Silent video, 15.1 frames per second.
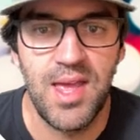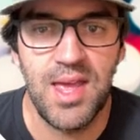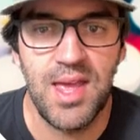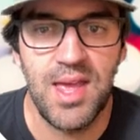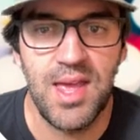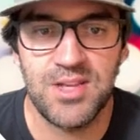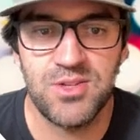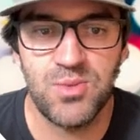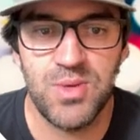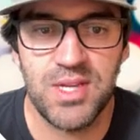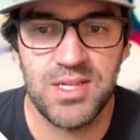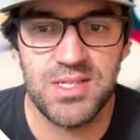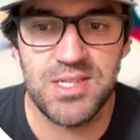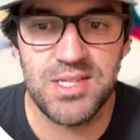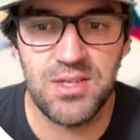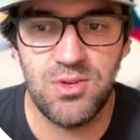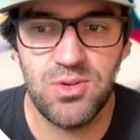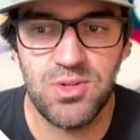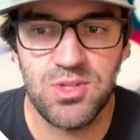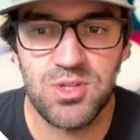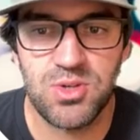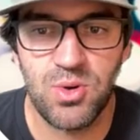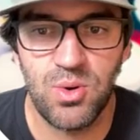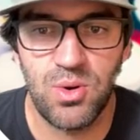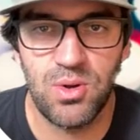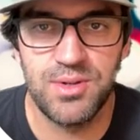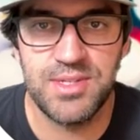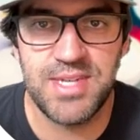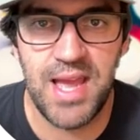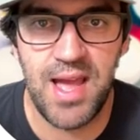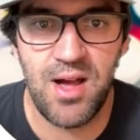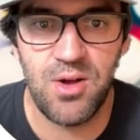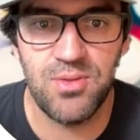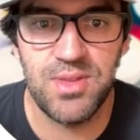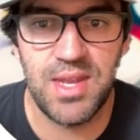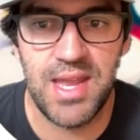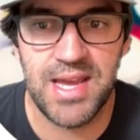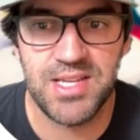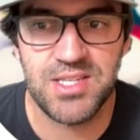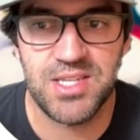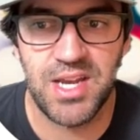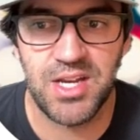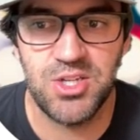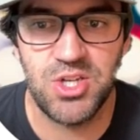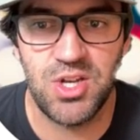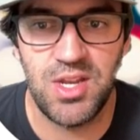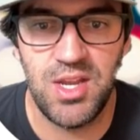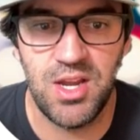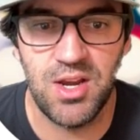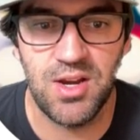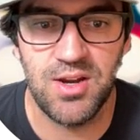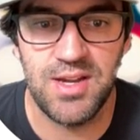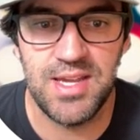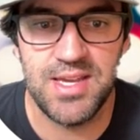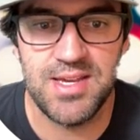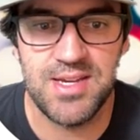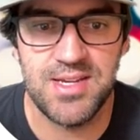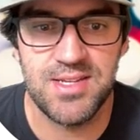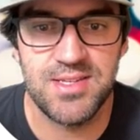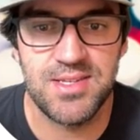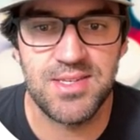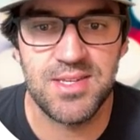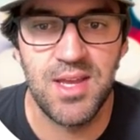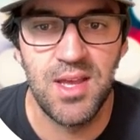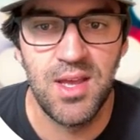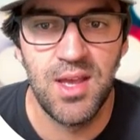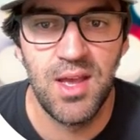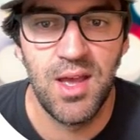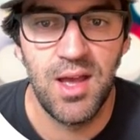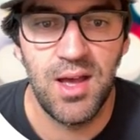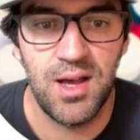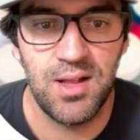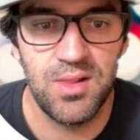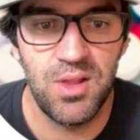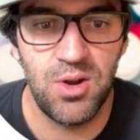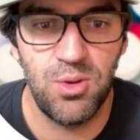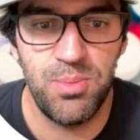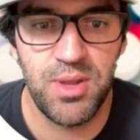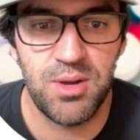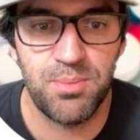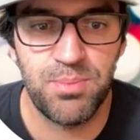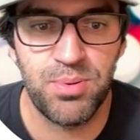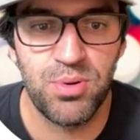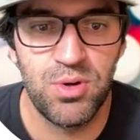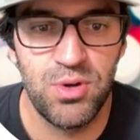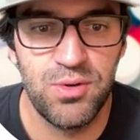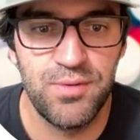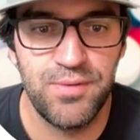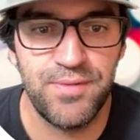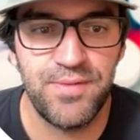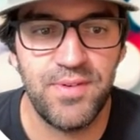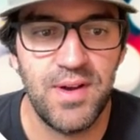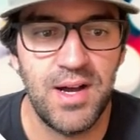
And as we continue to scroll down, the next section here is a little bit of proof,